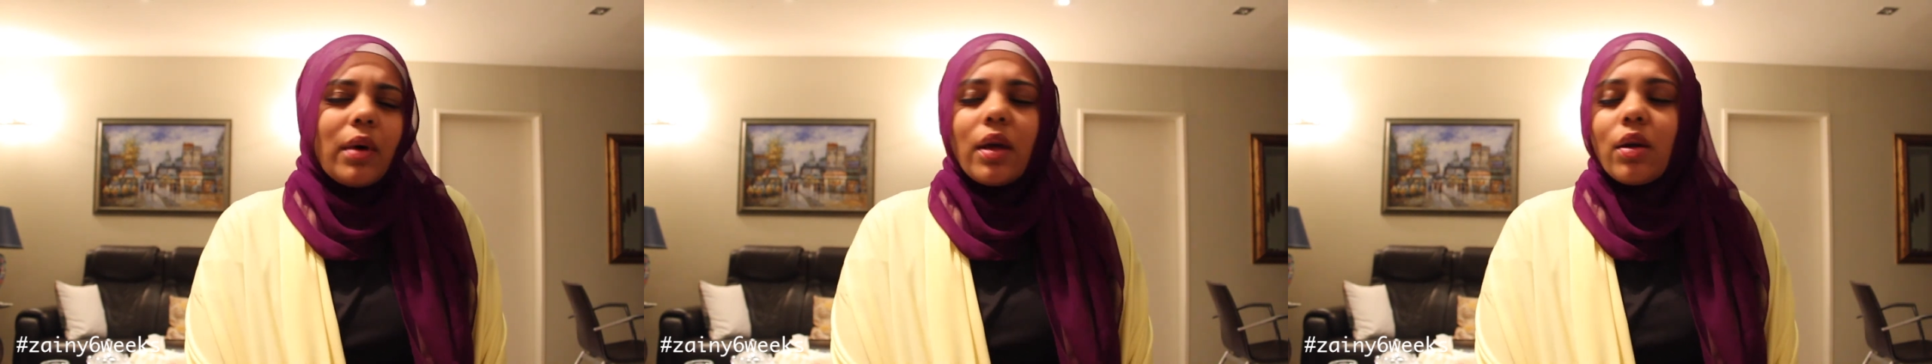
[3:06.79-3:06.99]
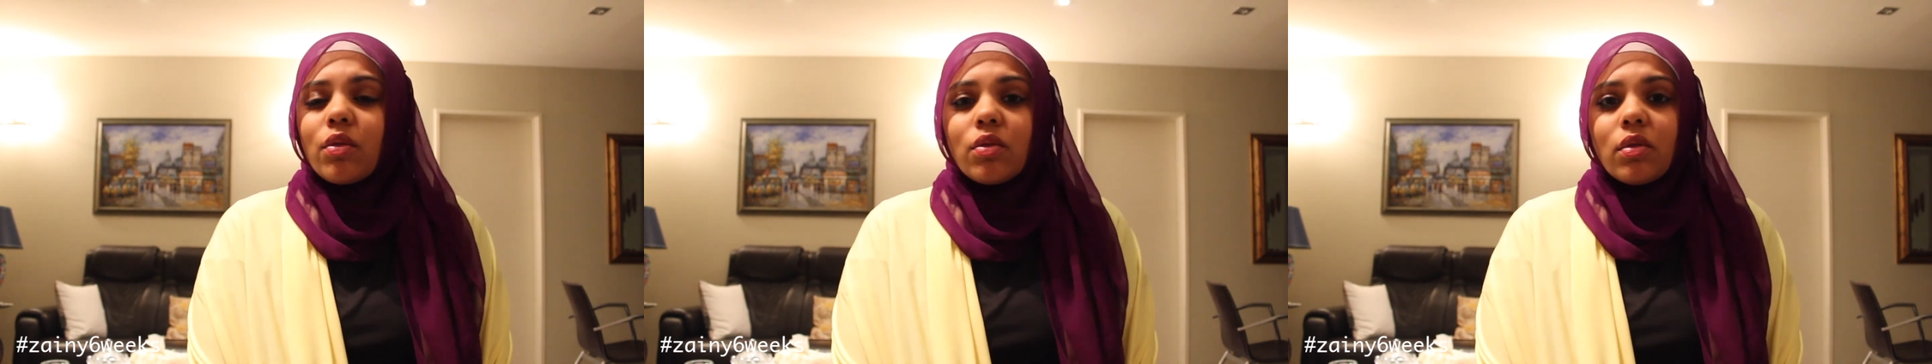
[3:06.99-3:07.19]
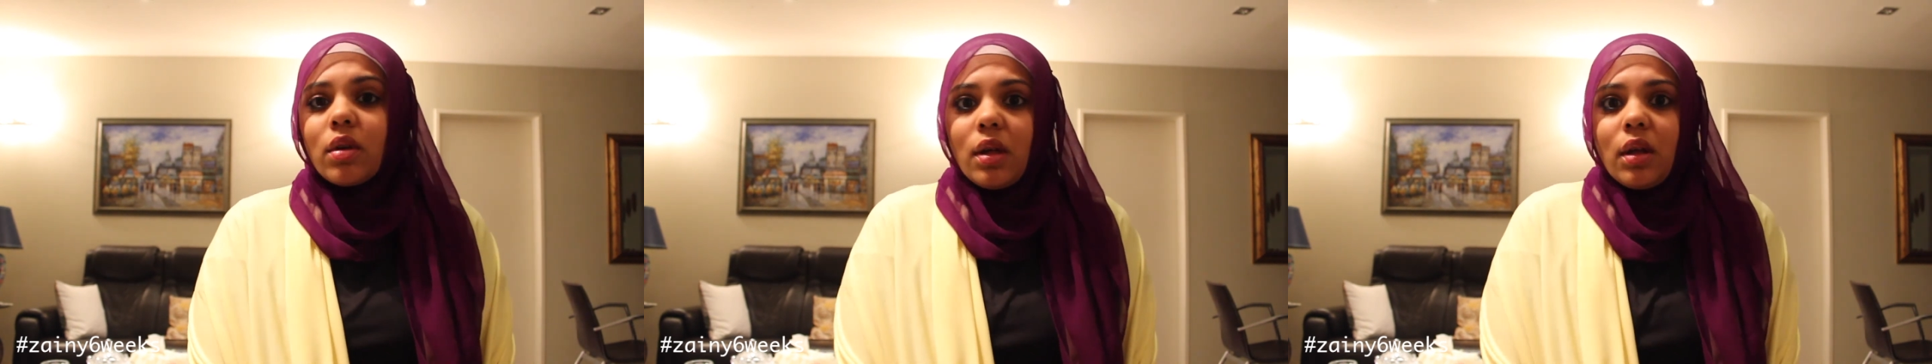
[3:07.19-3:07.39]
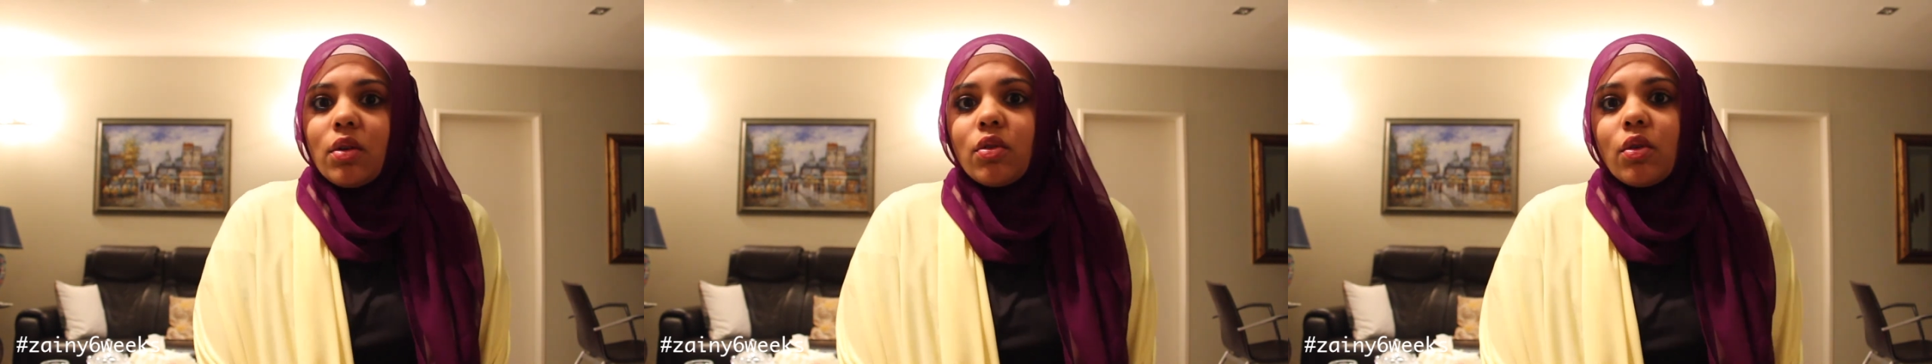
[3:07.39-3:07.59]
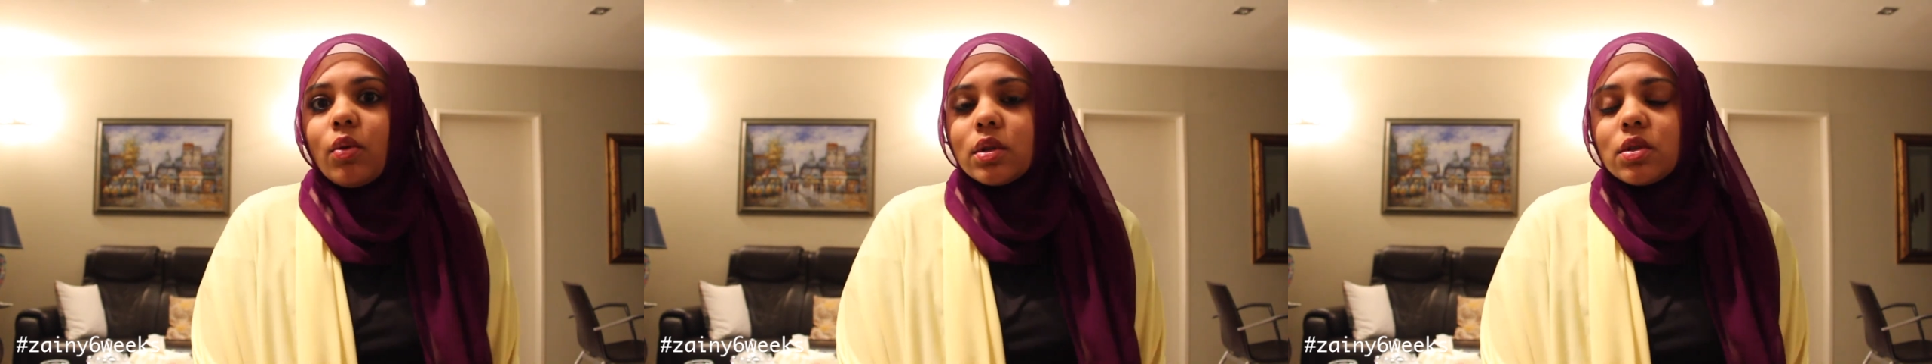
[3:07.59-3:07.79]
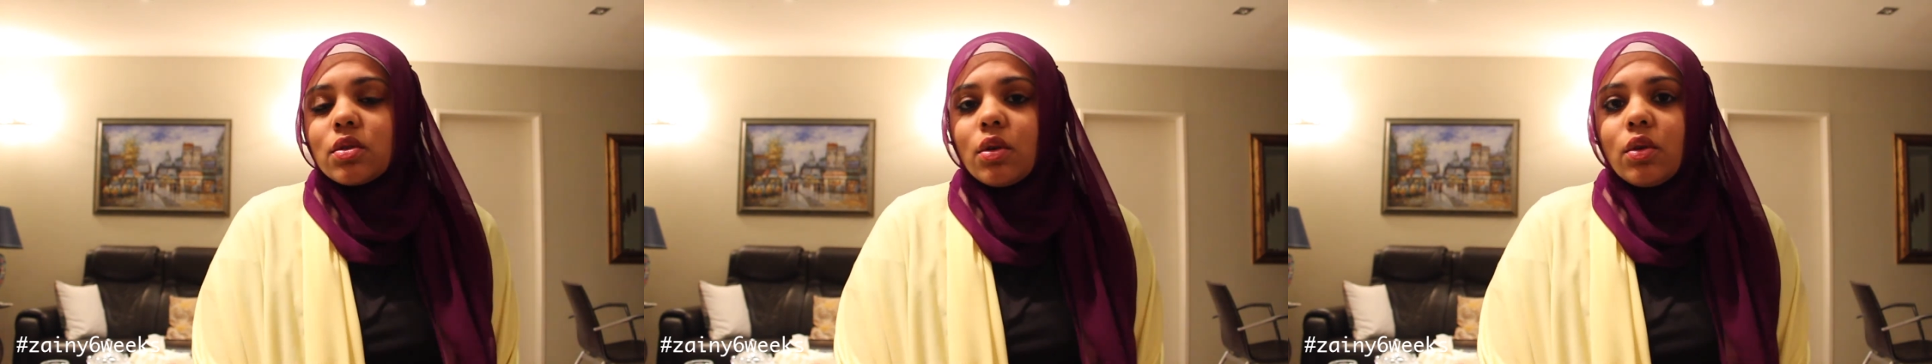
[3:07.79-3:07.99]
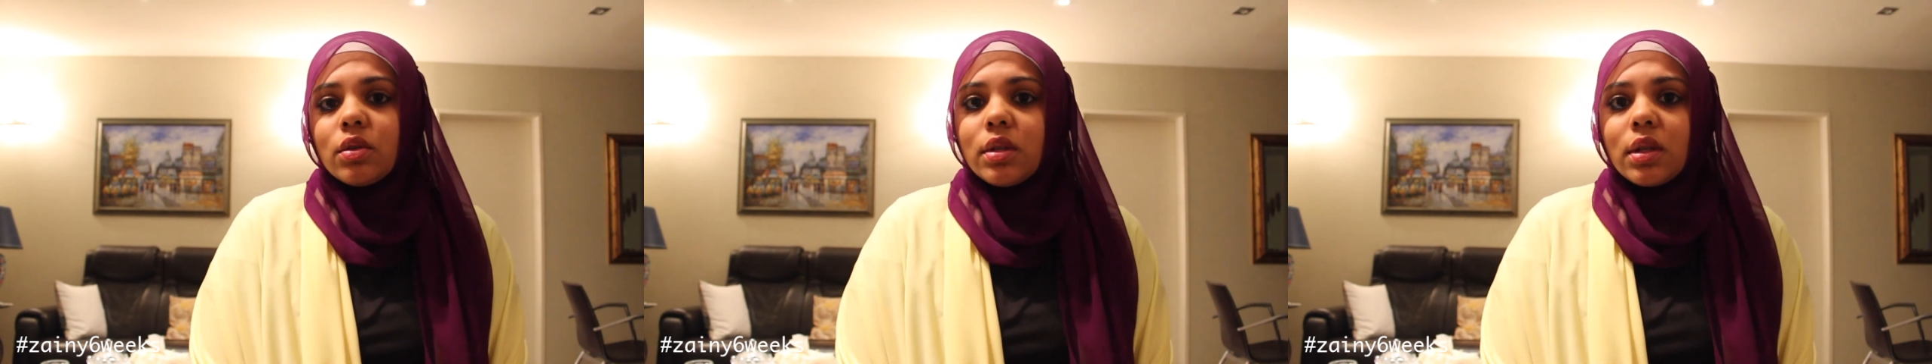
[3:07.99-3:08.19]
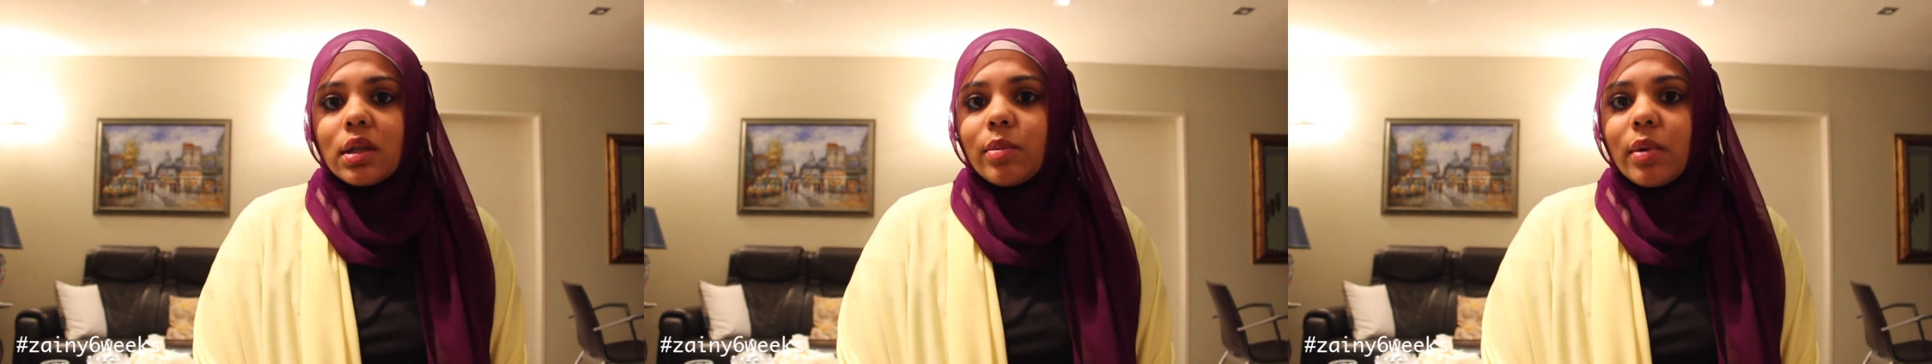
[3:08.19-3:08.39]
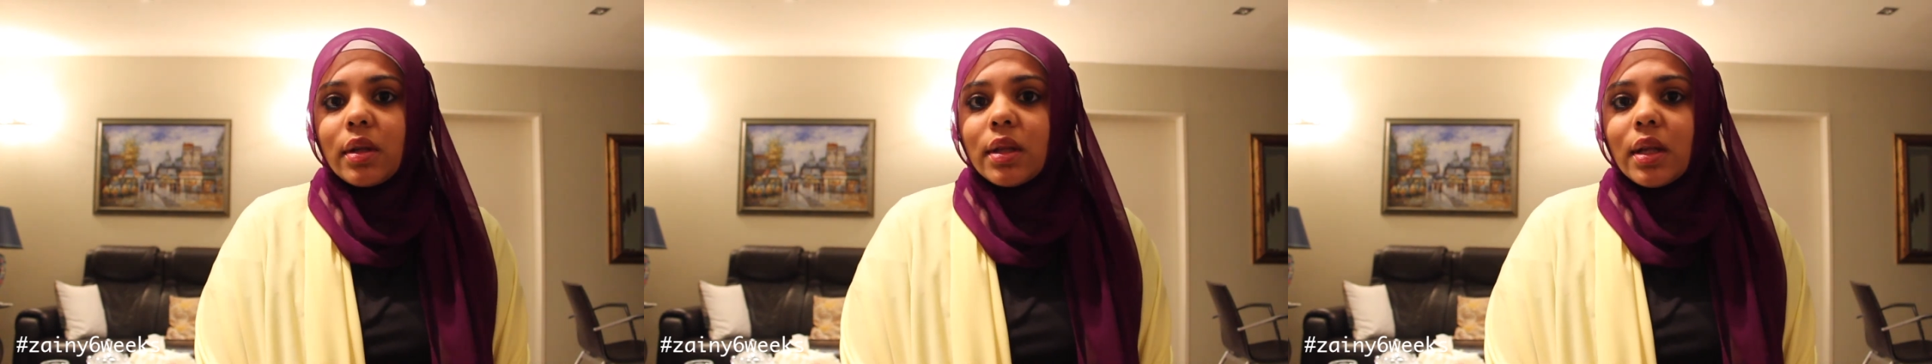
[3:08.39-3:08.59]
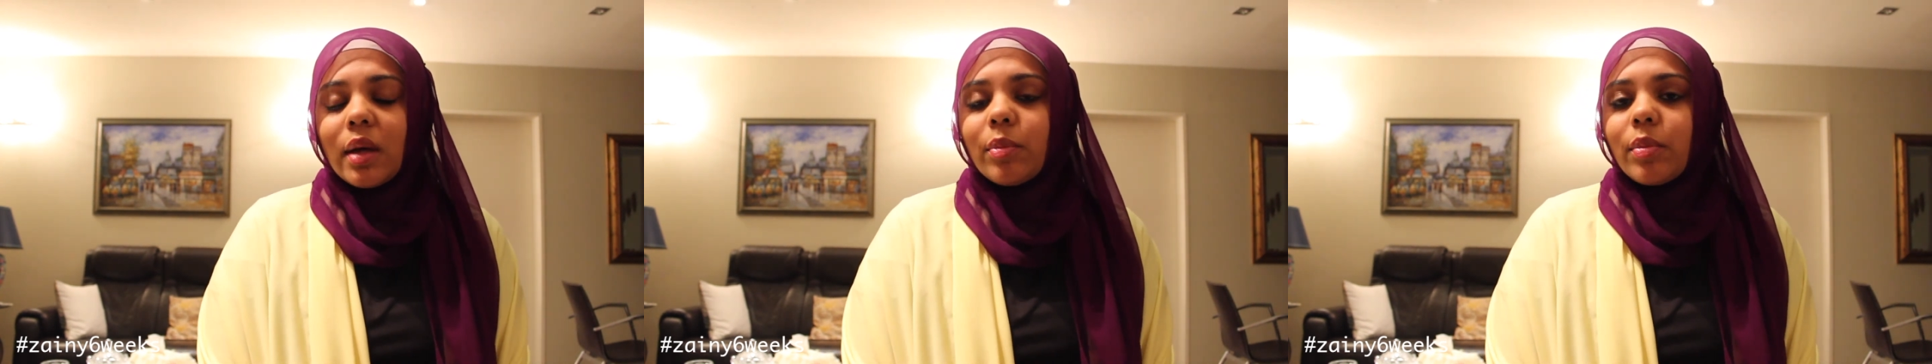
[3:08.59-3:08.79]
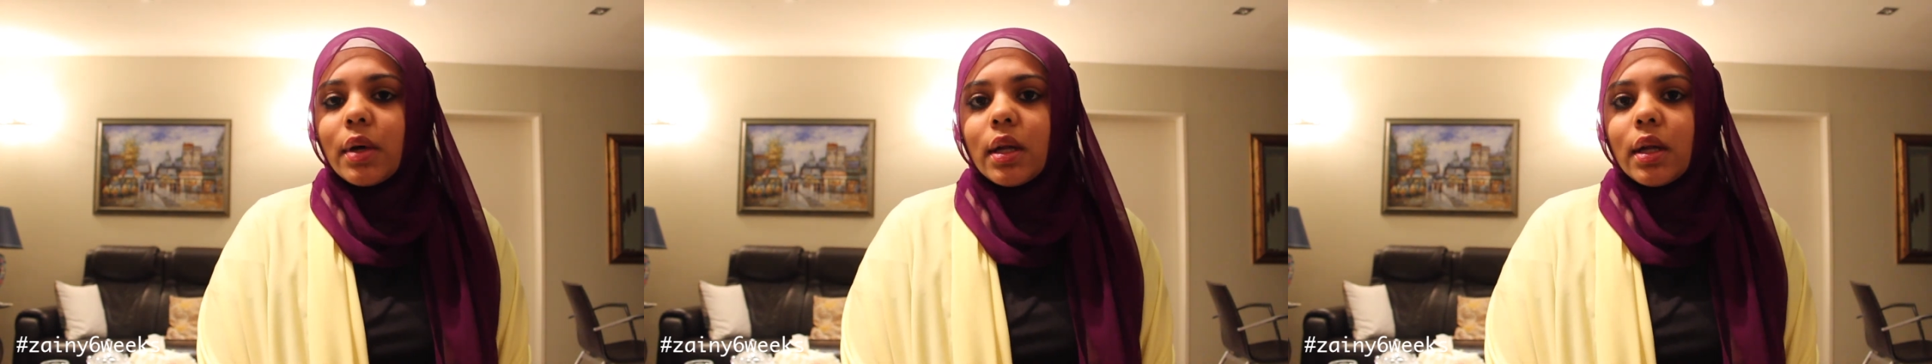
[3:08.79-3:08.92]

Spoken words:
I don't know what's the whole deal about that,